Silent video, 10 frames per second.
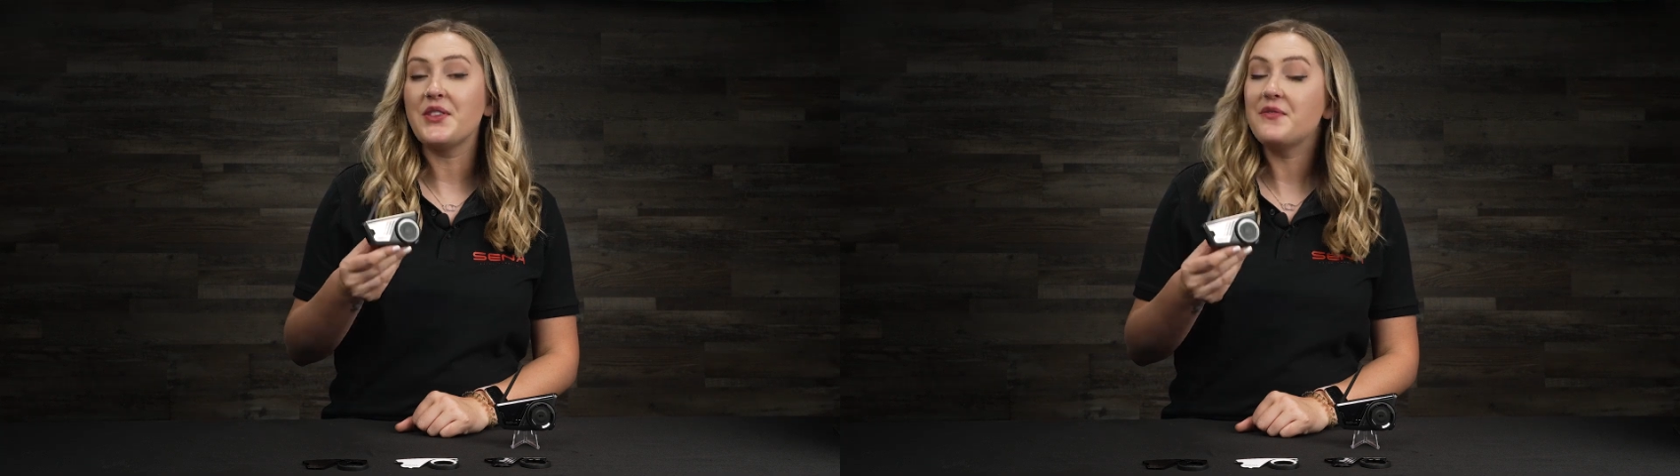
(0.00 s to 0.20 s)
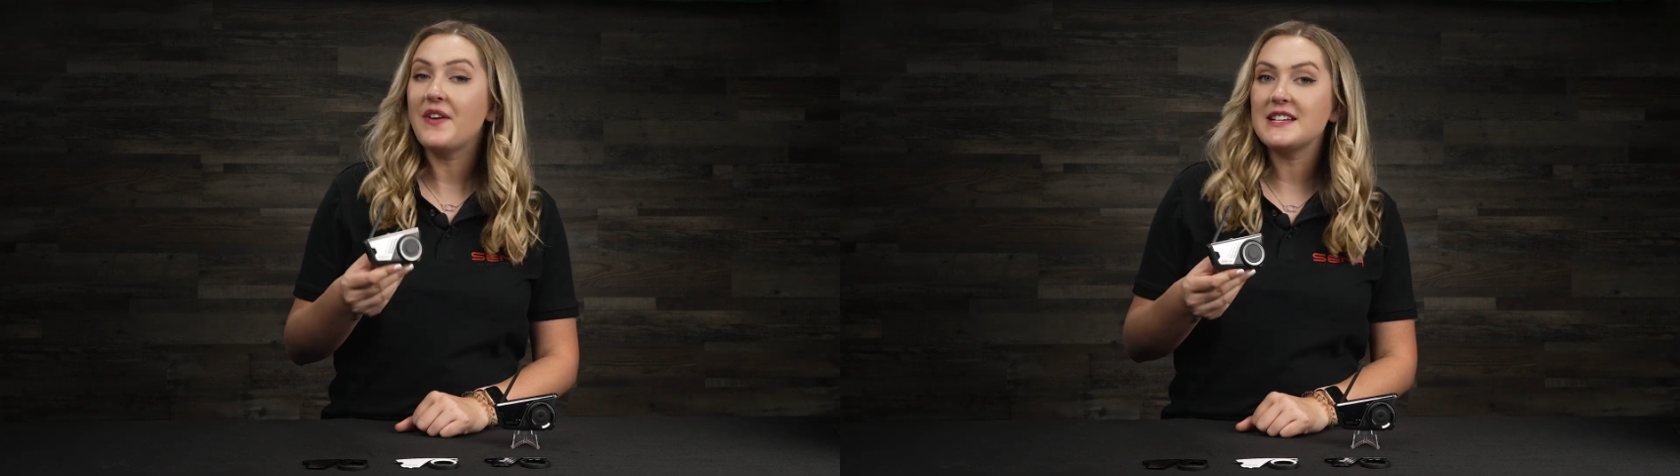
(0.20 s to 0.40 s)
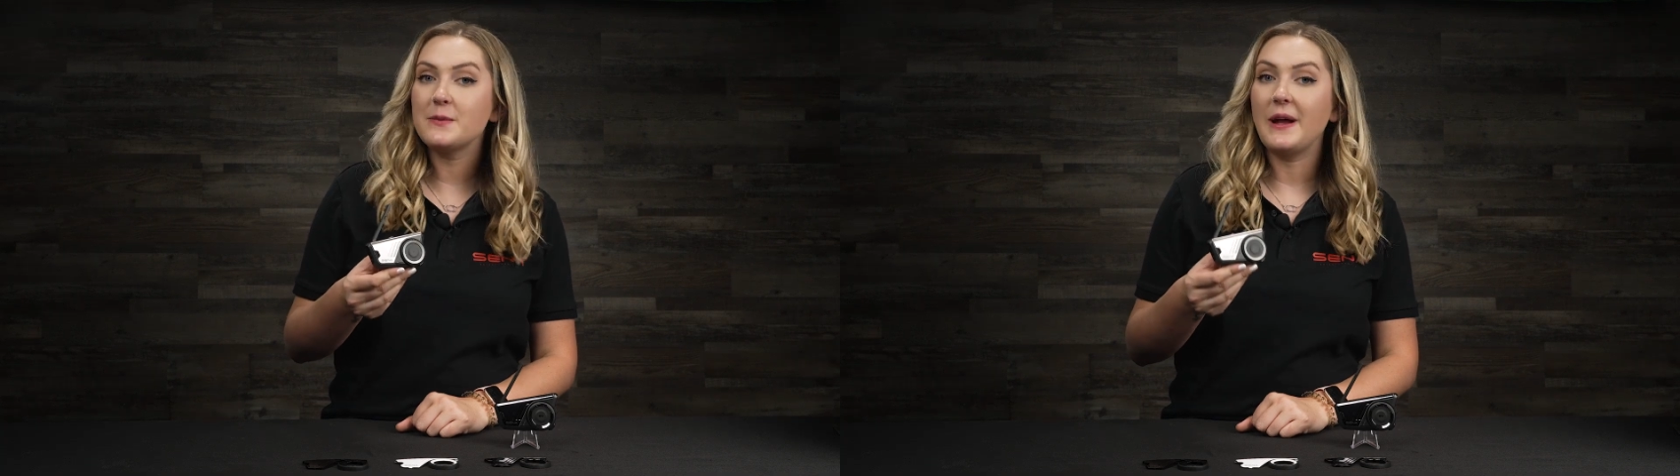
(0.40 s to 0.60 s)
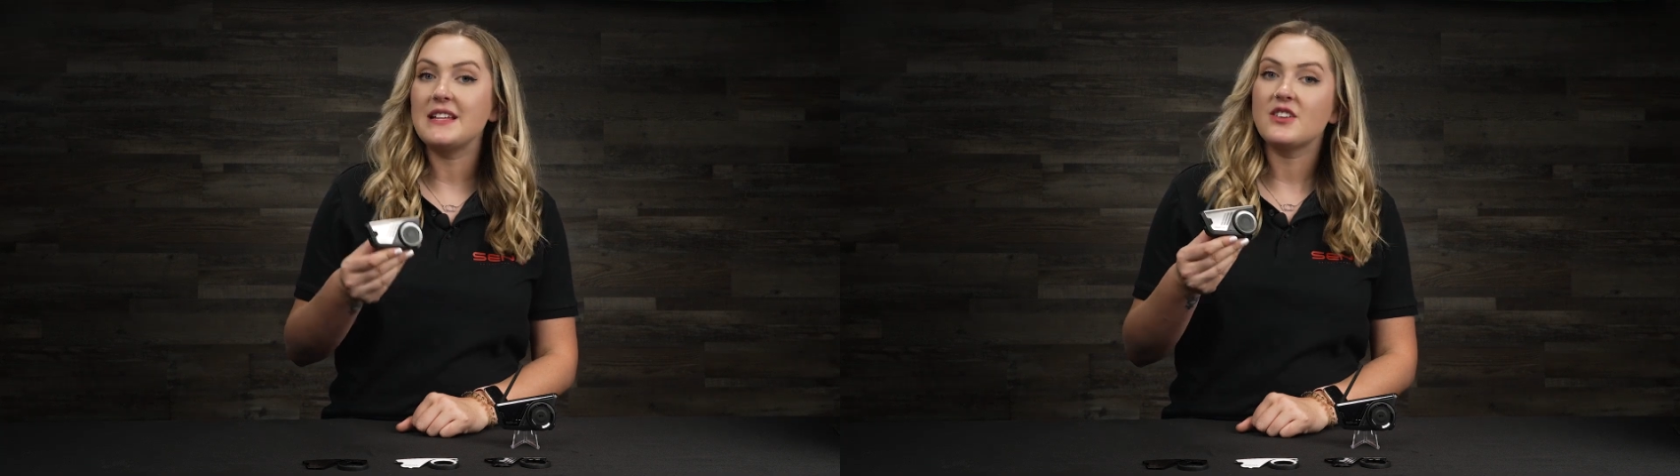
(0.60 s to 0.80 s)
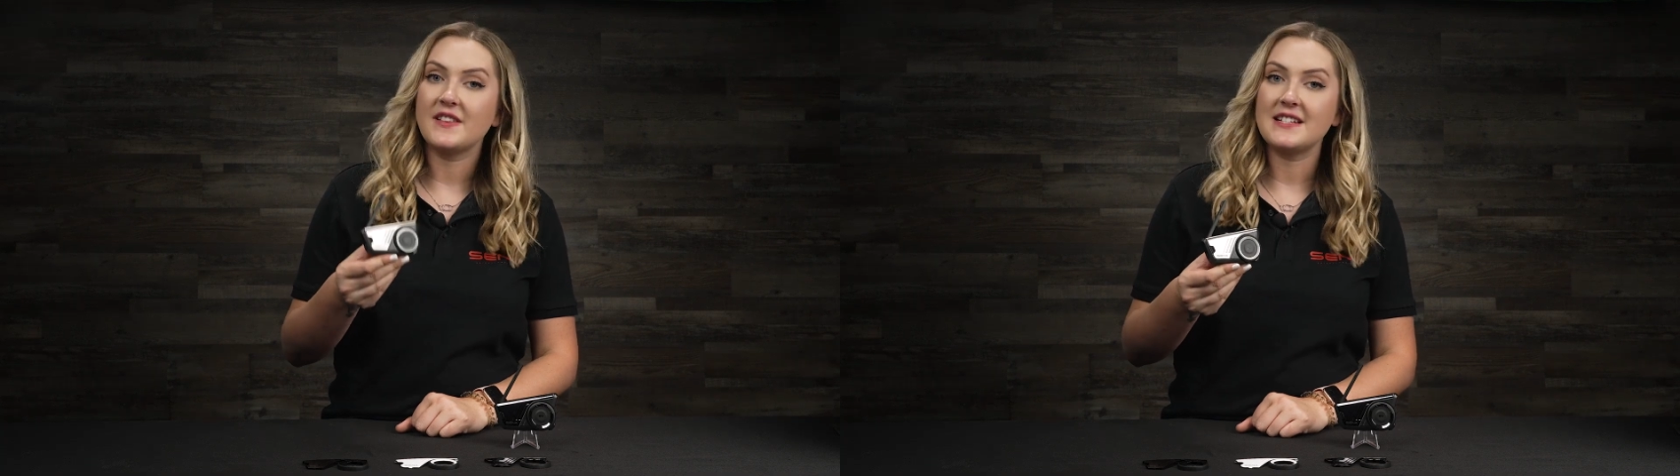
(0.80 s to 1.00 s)
the
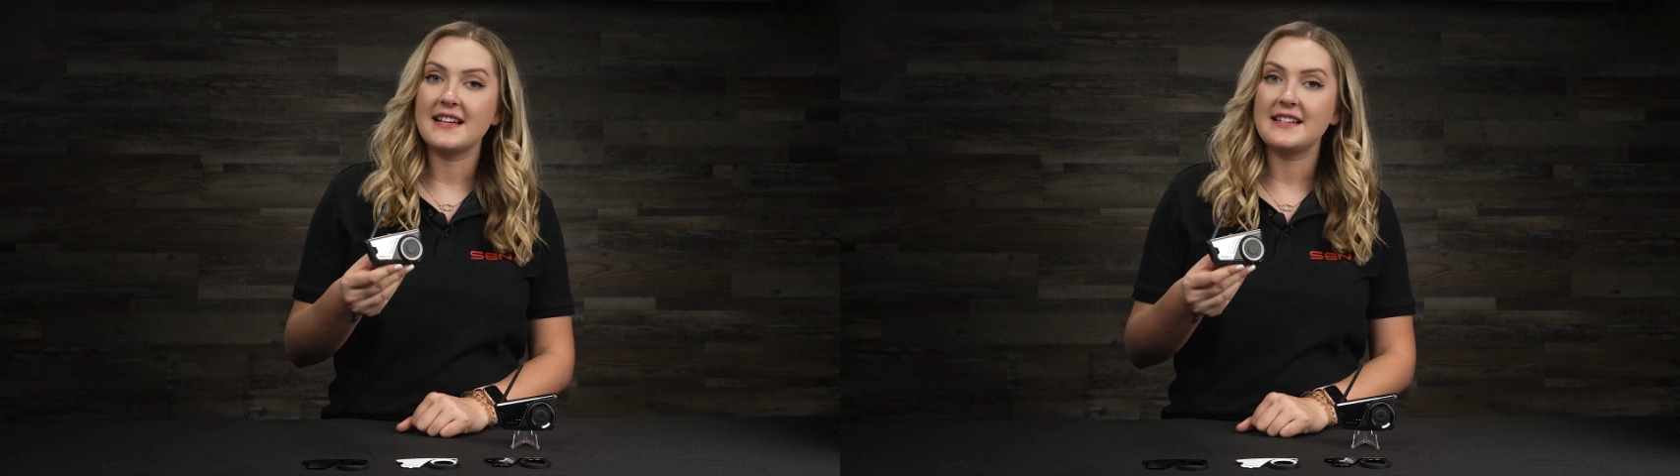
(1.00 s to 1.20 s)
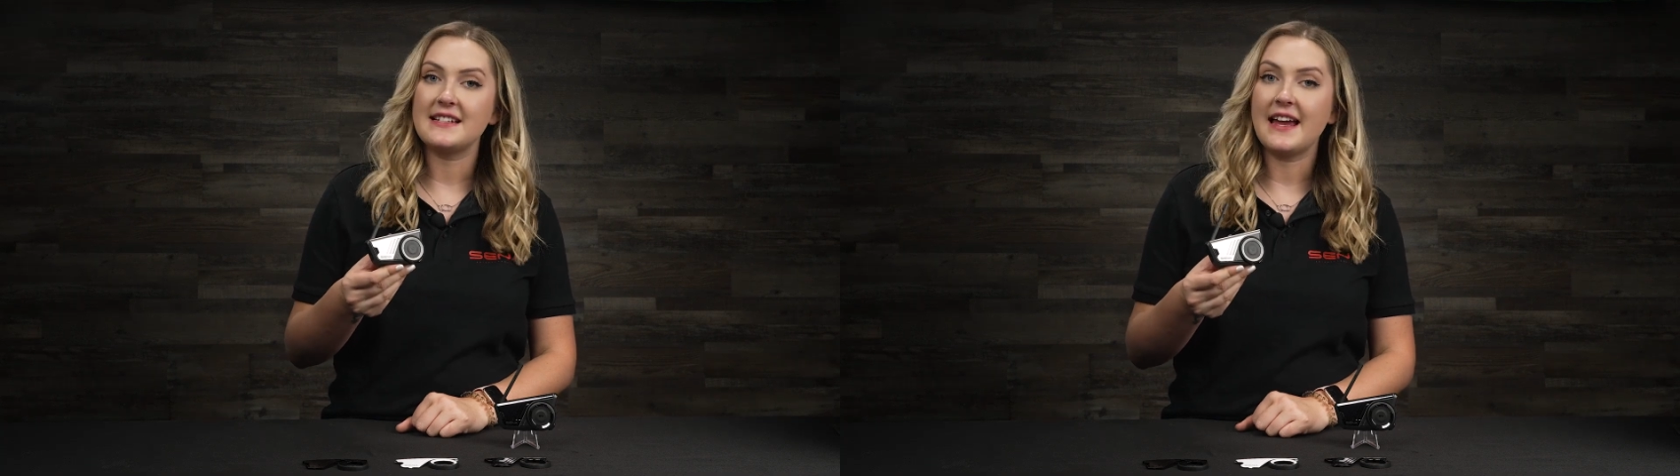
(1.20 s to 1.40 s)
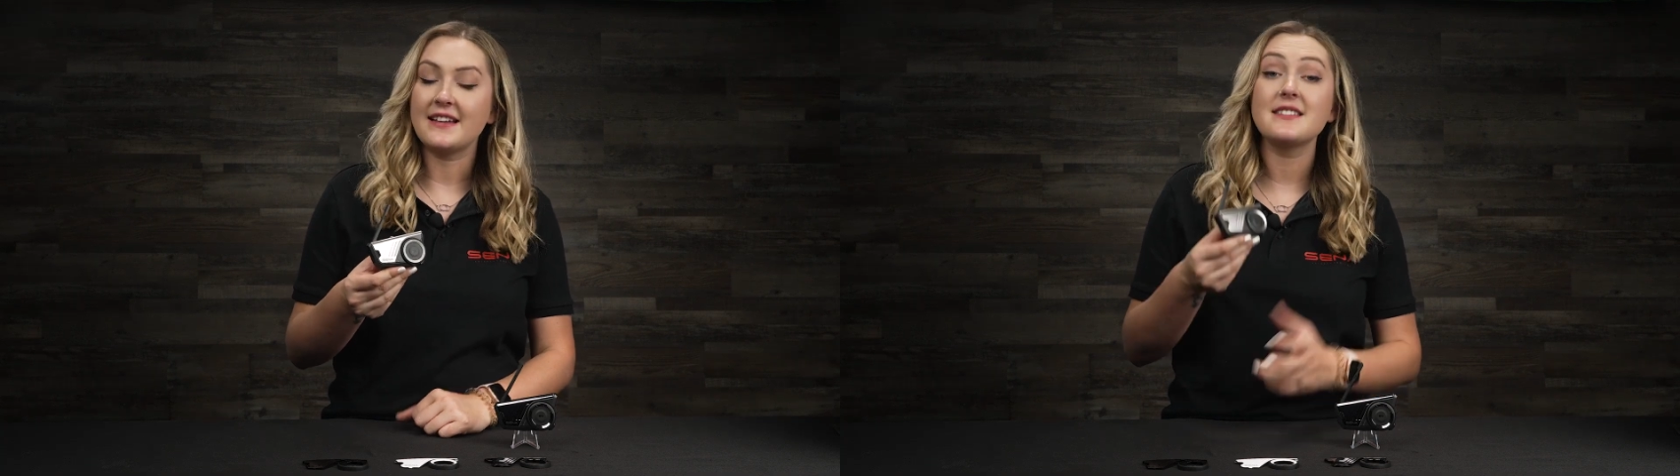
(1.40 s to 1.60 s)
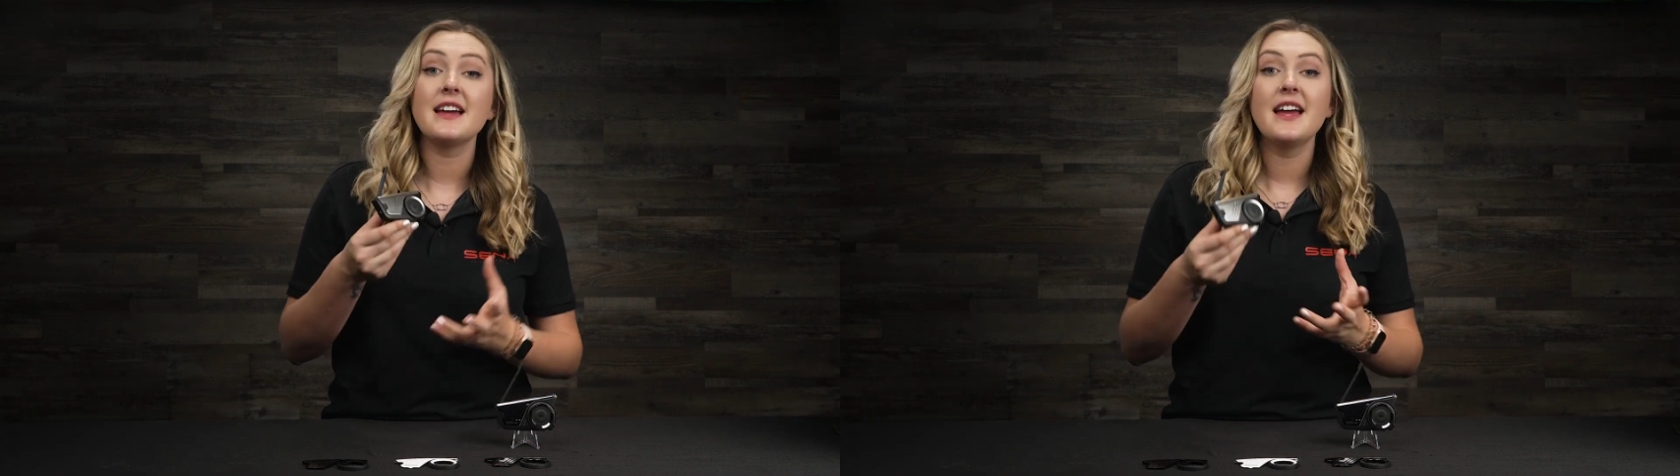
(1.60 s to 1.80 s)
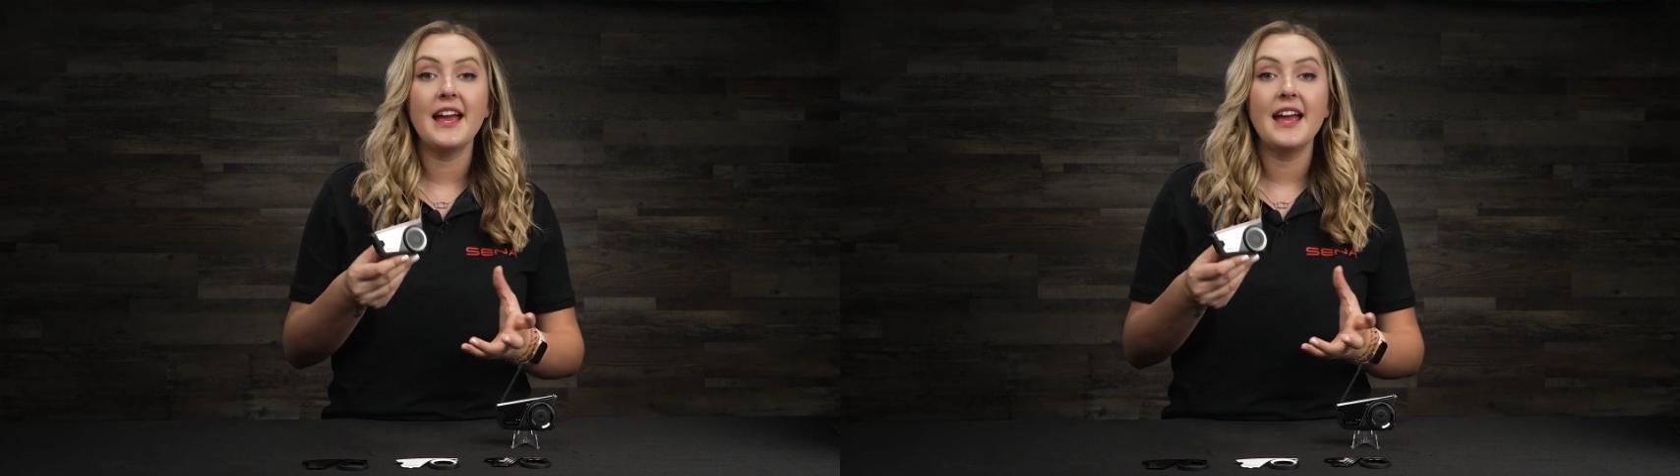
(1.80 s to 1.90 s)
faceplates on the 60S.